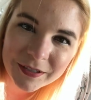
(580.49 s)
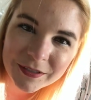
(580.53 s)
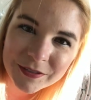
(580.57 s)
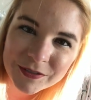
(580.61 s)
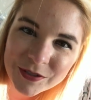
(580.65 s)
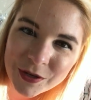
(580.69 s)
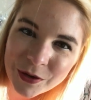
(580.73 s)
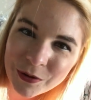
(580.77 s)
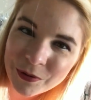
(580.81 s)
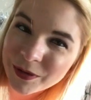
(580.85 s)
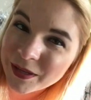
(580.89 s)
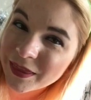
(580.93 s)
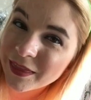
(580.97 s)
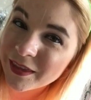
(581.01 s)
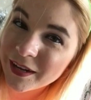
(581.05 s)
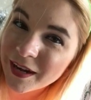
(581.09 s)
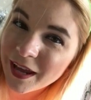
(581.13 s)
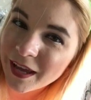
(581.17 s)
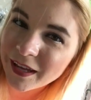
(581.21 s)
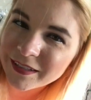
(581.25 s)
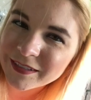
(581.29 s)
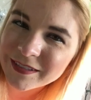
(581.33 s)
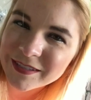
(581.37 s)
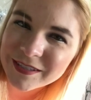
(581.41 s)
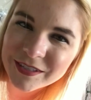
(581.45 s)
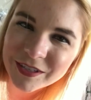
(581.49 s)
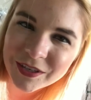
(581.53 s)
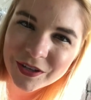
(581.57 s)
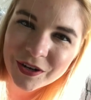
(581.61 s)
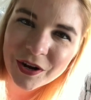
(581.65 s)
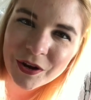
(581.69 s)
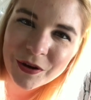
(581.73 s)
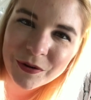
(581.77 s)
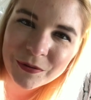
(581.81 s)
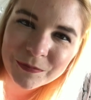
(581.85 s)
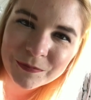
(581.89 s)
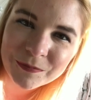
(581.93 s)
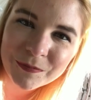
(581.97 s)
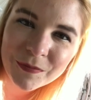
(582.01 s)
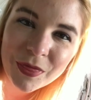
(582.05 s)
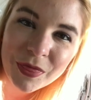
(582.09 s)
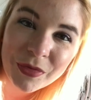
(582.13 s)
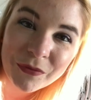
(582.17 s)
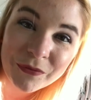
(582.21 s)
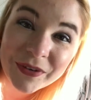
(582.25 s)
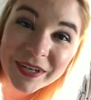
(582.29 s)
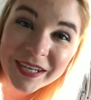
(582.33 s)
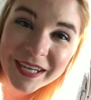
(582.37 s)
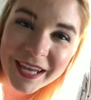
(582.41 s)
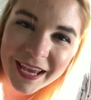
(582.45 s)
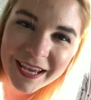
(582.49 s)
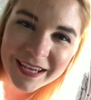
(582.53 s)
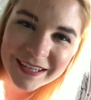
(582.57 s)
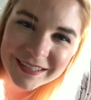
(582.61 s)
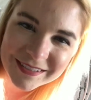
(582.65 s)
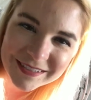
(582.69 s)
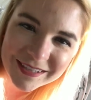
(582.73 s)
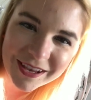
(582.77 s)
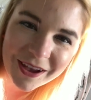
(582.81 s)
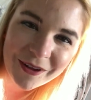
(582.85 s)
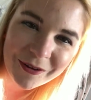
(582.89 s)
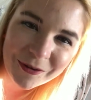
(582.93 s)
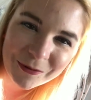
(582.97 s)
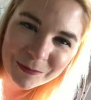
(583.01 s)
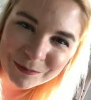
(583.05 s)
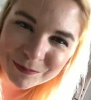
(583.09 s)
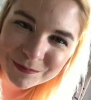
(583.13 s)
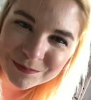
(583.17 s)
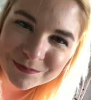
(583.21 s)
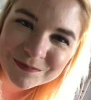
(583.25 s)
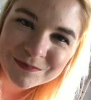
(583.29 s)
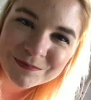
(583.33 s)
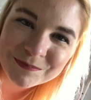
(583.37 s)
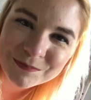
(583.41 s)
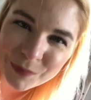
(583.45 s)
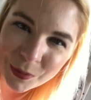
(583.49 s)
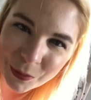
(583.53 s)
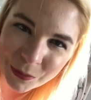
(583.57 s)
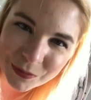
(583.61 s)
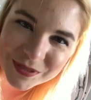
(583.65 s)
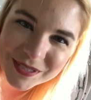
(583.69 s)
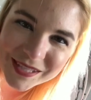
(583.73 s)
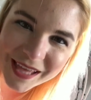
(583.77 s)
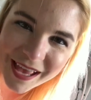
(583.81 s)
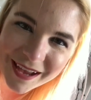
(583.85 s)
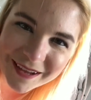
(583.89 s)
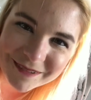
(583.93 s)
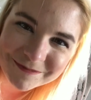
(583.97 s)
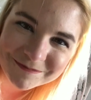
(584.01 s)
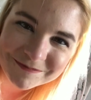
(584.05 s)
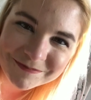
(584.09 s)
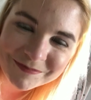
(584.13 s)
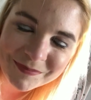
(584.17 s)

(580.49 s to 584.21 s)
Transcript: So in the next, you know, three days, I'll post that.